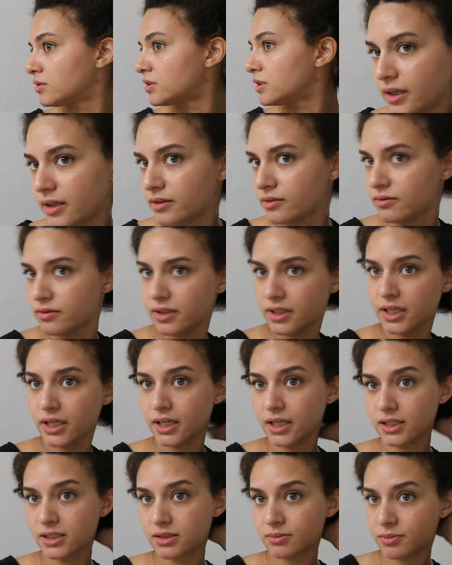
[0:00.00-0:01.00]
I don't think it
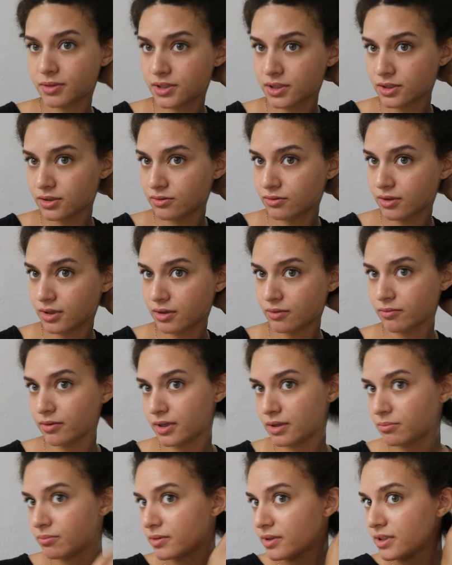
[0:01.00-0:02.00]
has to be soaking
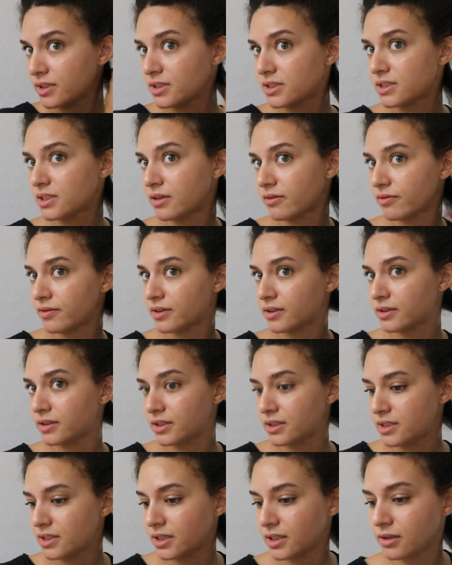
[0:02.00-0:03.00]
wet, but it's
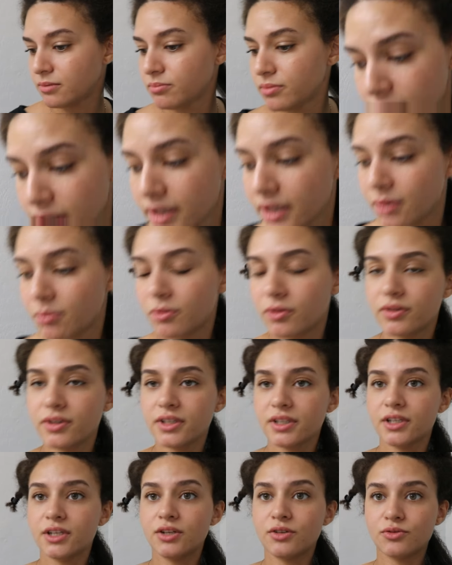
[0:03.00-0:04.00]
definitely damp. And I'm only
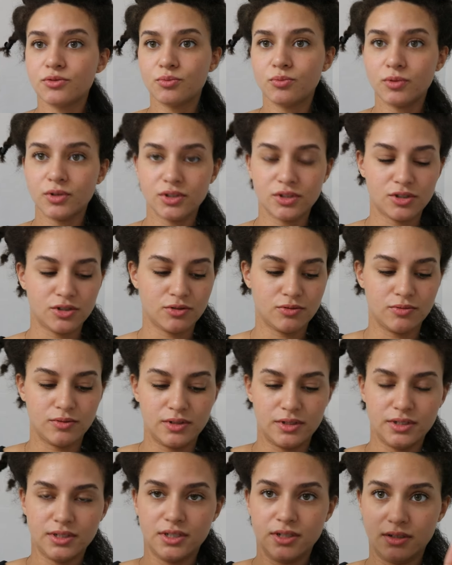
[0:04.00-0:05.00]
gonna use one
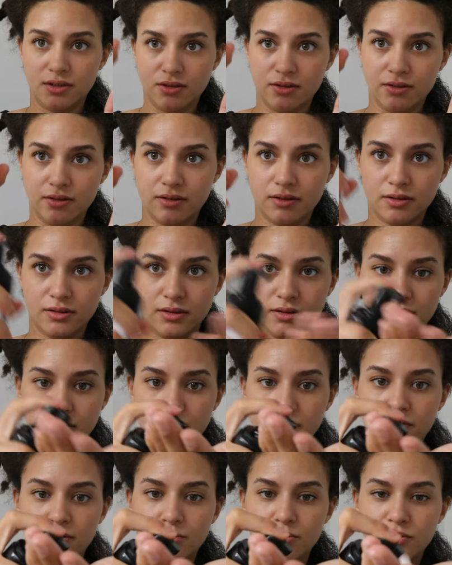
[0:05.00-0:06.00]
squirt
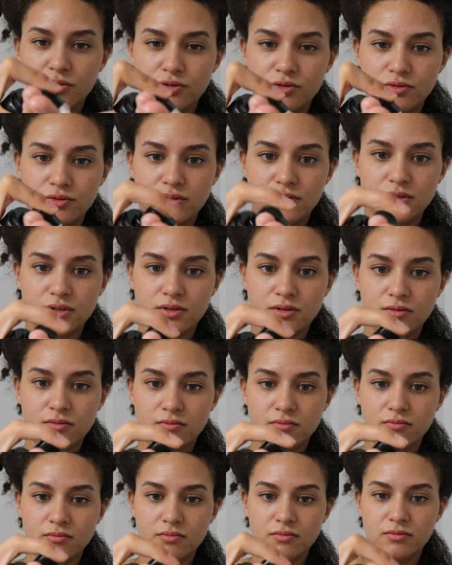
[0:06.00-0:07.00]
of the mousse.
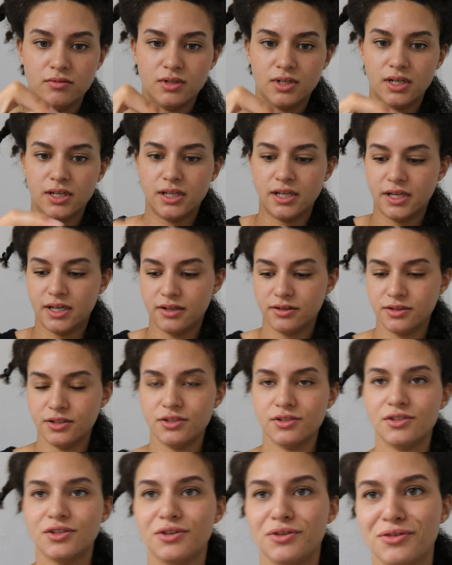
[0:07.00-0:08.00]
I lied, I'll
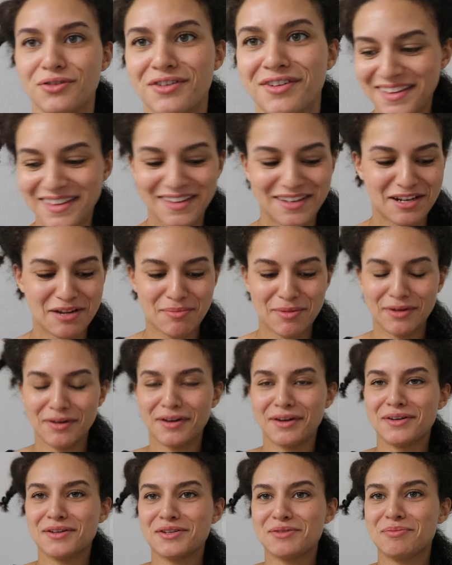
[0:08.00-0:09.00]
use two. They come out
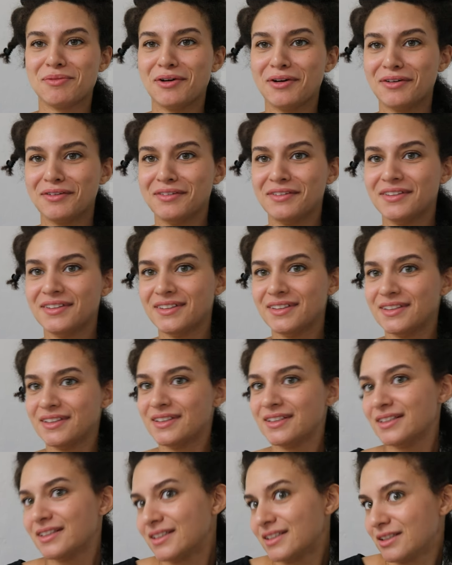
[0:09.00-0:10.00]
kind of small.
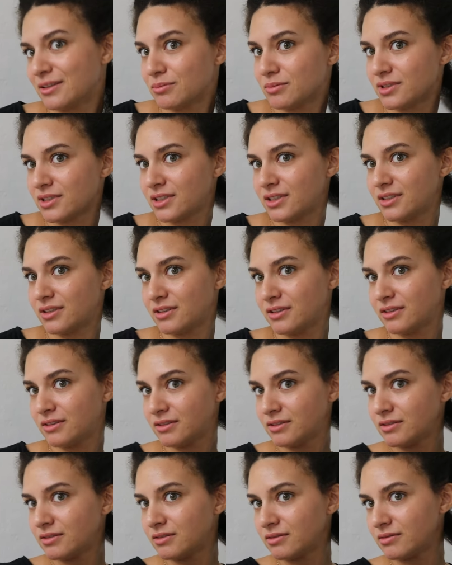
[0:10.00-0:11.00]
And I'm just gonna
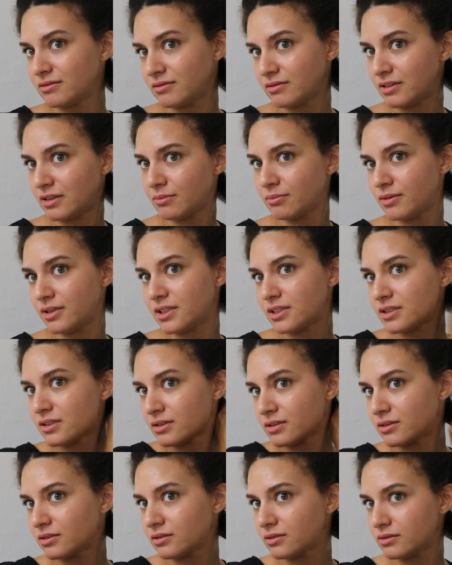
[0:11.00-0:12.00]
rub this
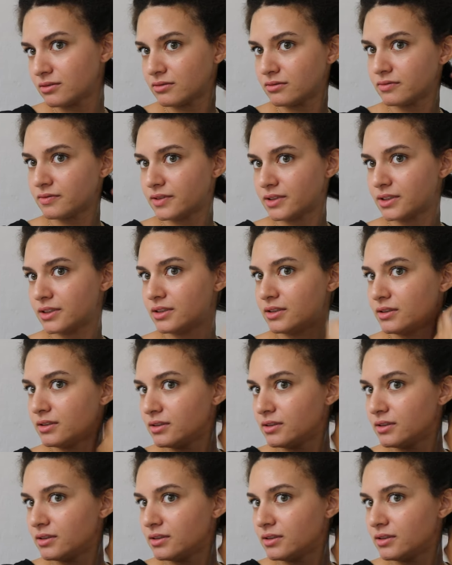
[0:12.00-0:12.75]
all over.